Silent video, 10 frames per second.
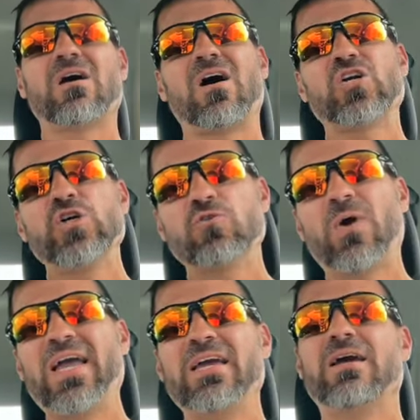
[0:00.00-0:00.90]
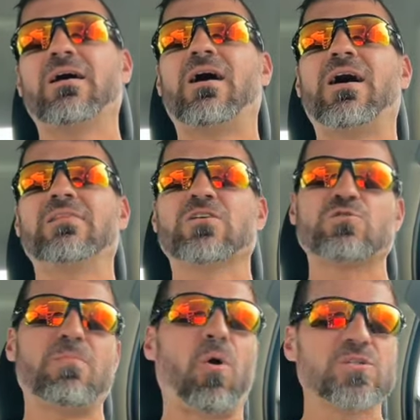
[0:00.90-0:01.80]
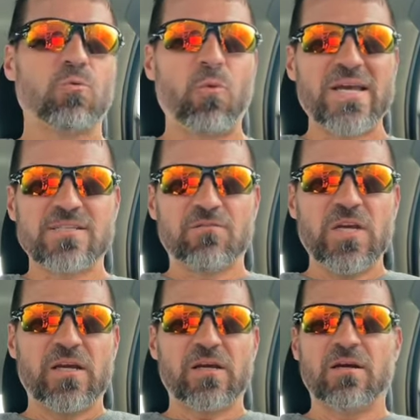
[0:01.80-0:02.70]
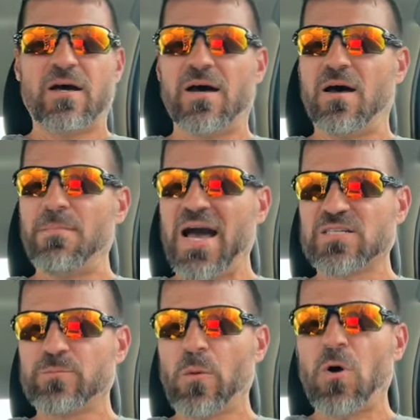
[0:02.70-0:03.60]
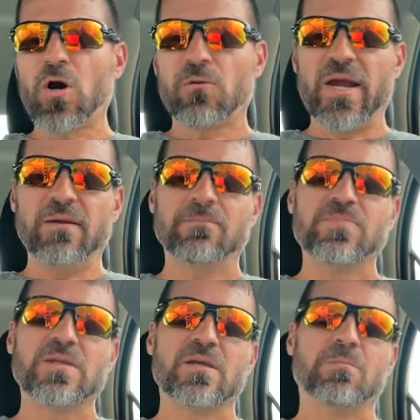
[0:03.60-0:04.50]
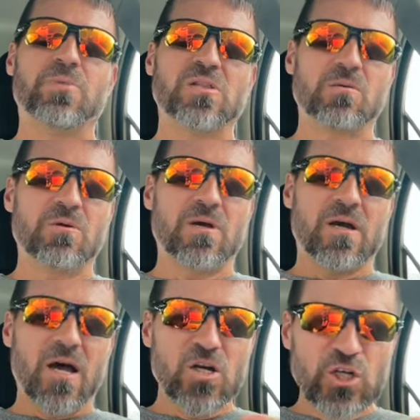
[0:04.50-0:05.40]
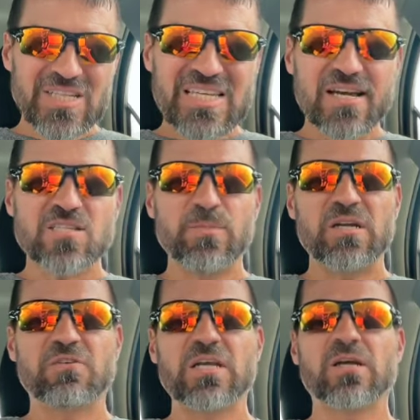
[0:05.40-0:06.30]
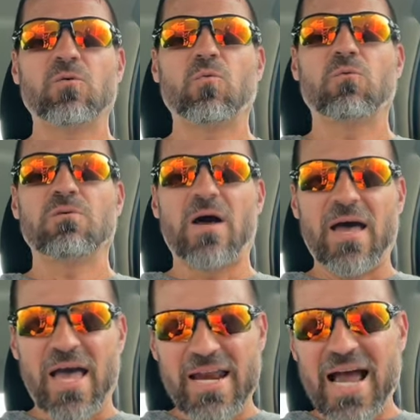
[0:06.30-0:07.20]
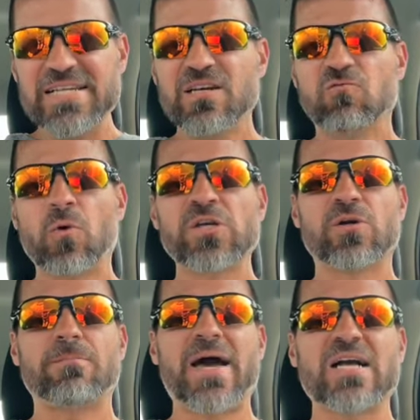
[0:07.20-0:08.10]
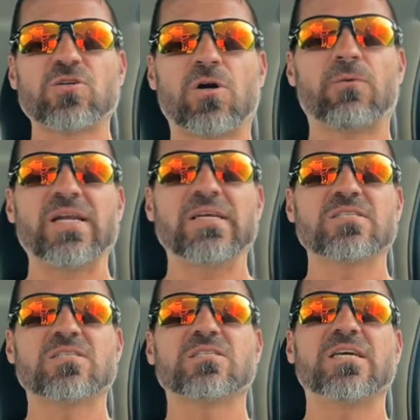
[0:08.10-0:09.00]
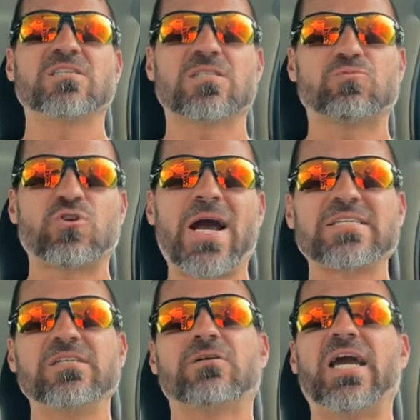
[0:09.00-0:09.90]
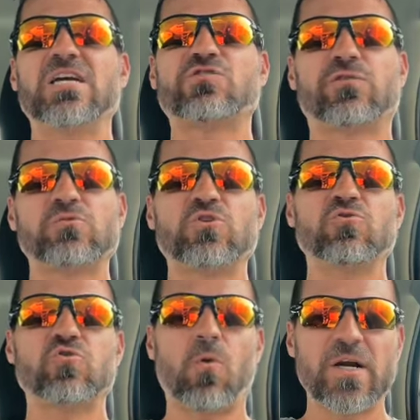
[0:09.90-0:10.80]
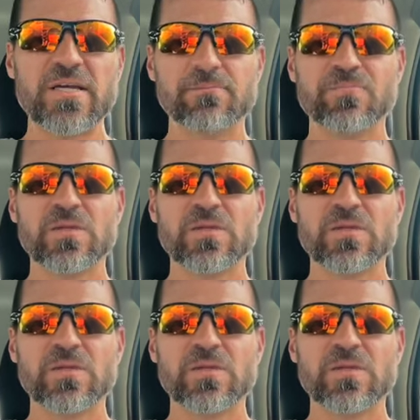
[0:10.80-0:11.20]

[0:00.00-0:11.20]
A good way, uh, and there's multiple ways of getting uh, a maximum heart rate, but the, a, a, good guesstimate of getting uh, an idea of what your max heart rate is is, is subtracting your age from 220.